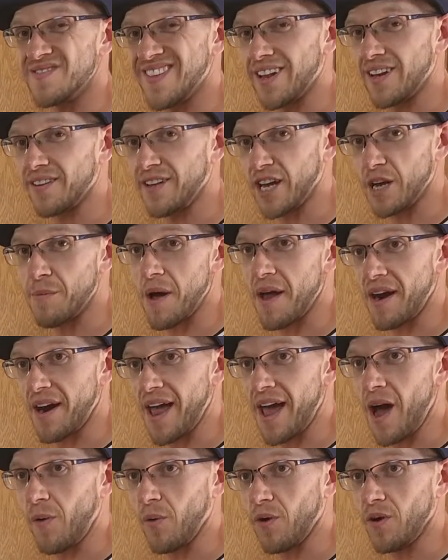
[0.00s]
That'll take about an
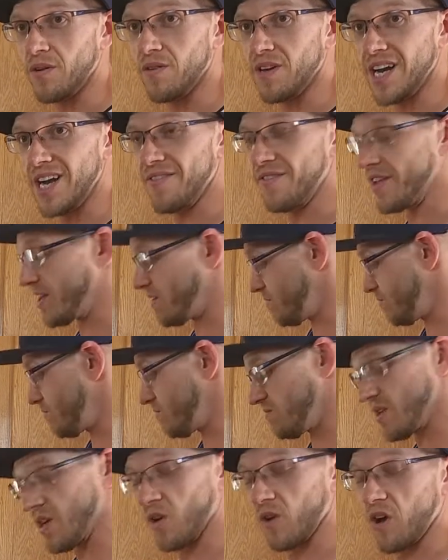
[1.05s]
hour, and then
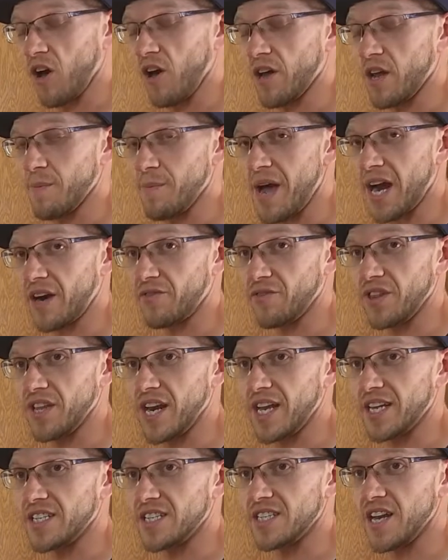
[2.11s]
it'll call you back for the
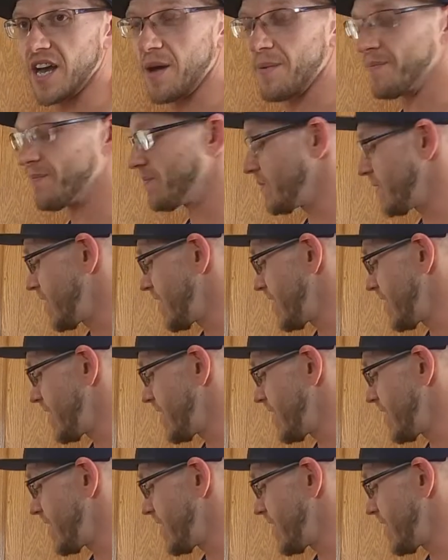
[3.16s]
next step.